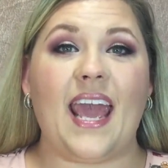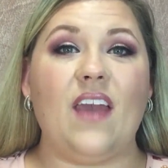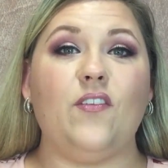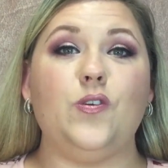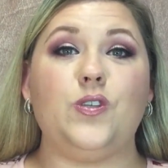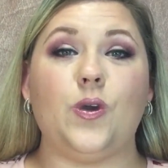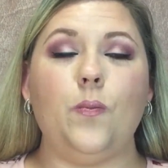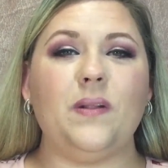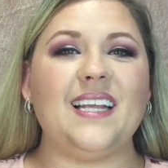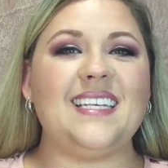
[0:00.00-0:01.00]
If you
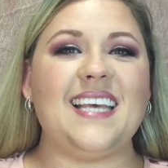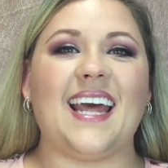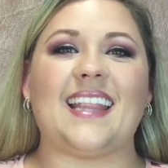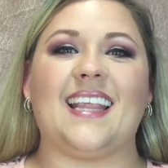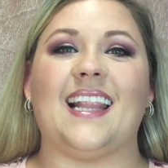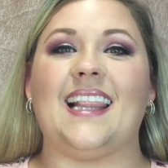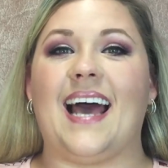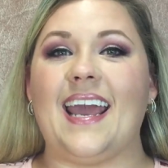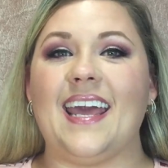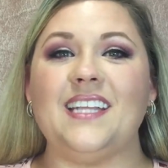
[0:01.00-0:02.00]
do, please hit the
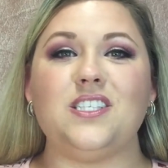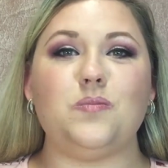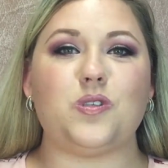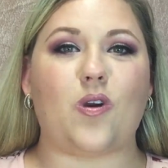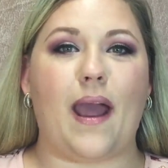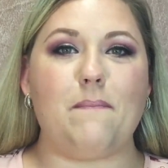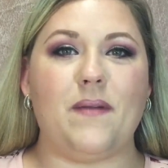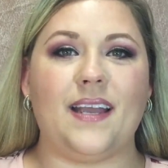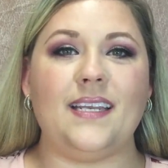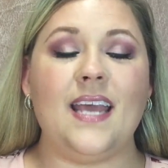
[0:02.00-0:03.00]
like and subscribe
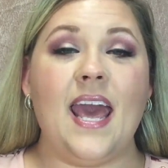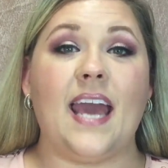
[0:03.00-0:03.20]
button,